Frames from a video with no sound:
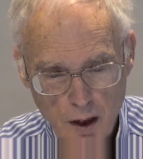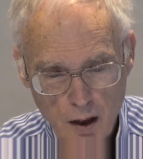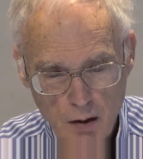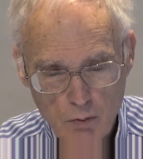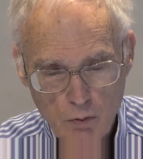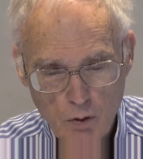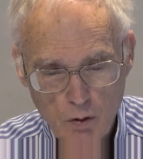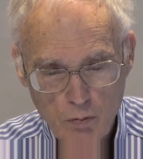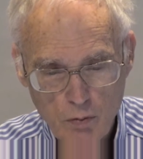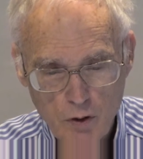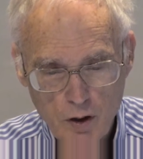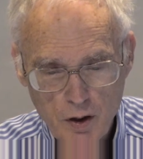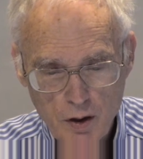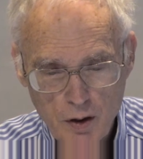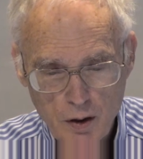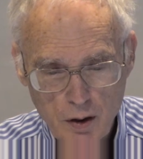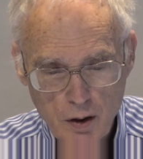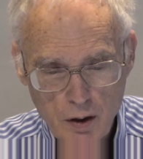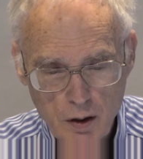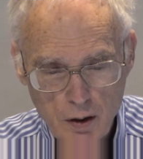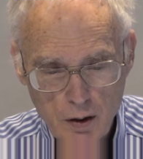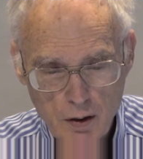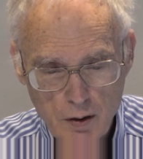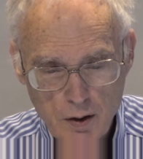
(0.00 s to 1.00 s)
And when
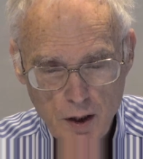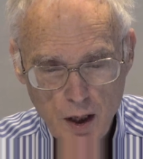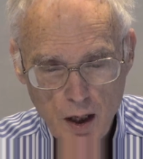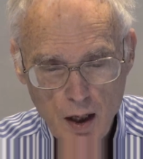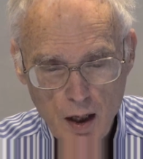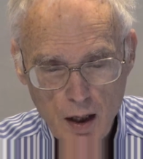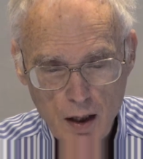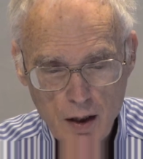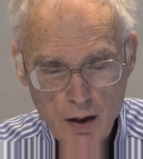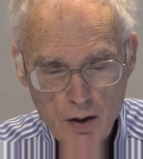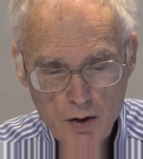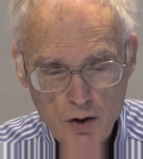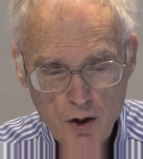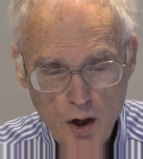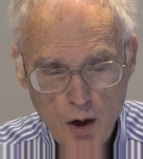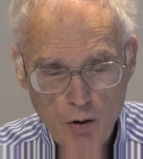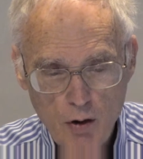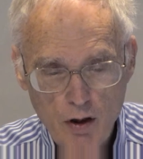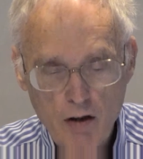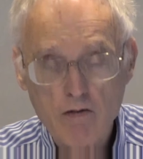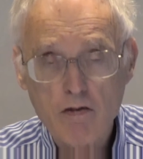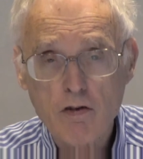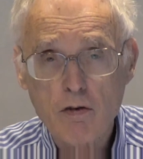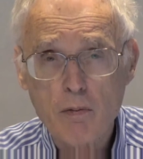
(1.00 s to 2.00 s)
we die, it's
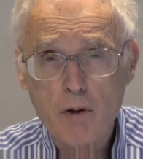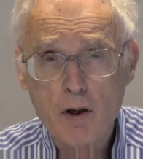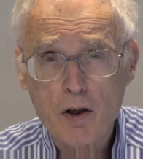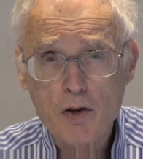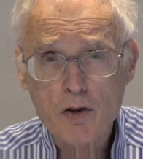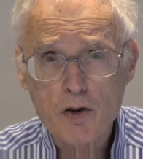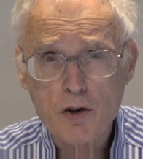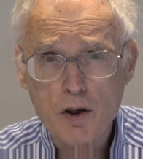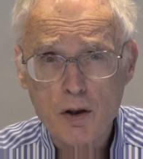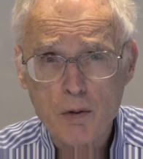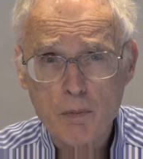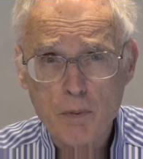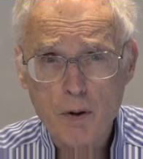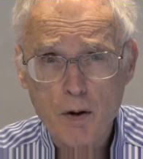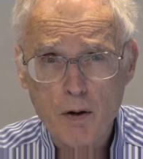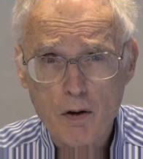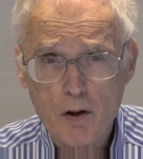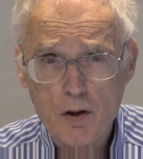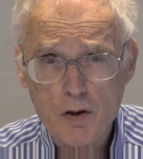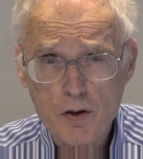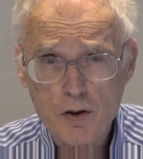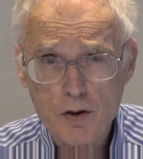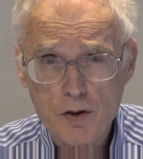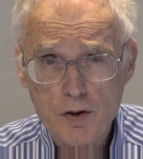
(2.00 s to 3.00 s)
our information that
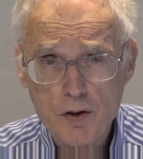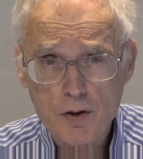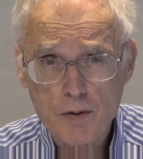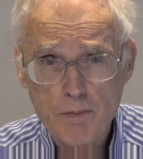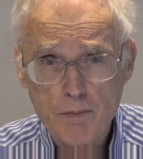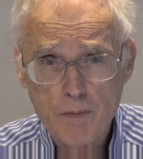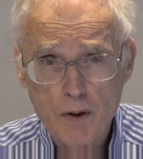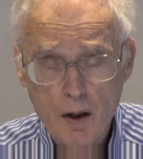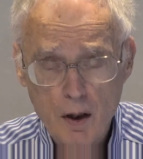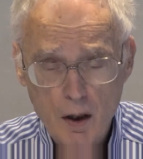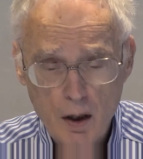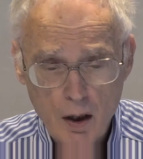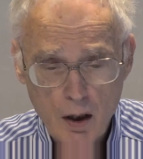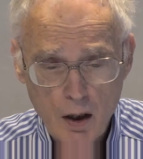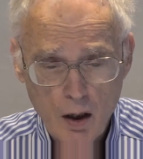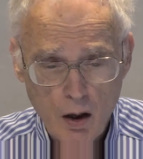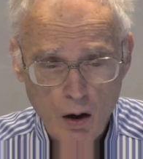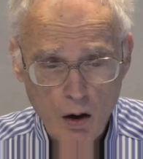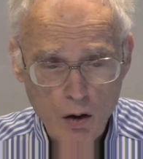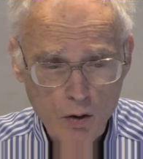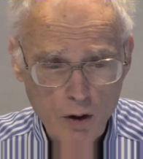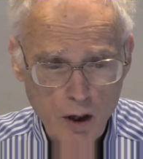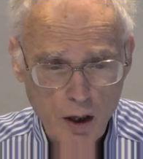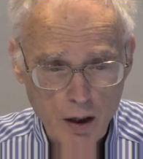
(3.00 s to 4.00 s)
perishes.
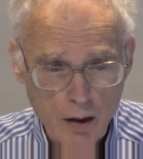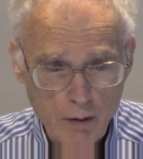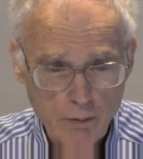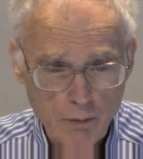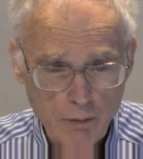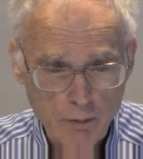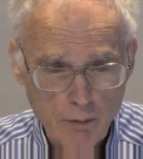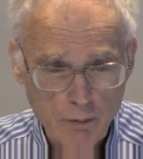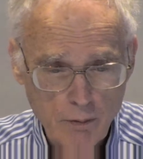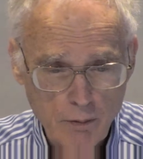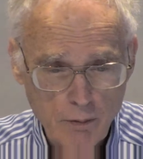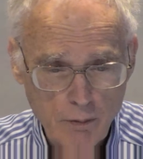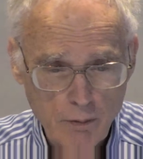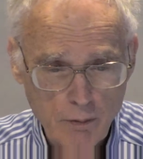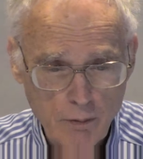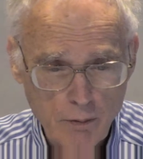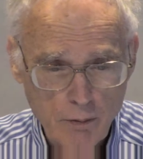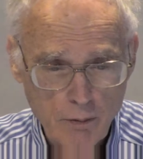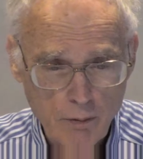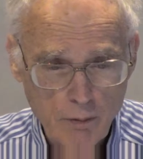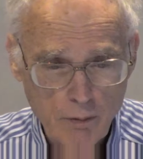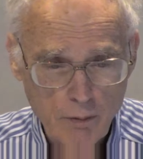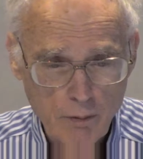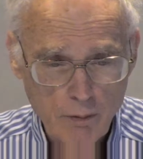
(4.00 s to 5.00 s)
Okay, so we
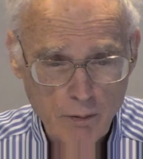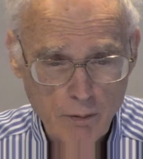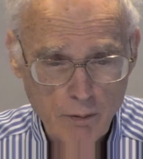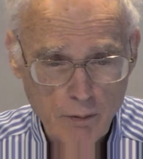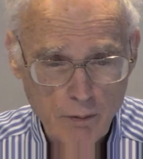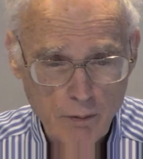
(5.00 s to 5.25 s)
blew that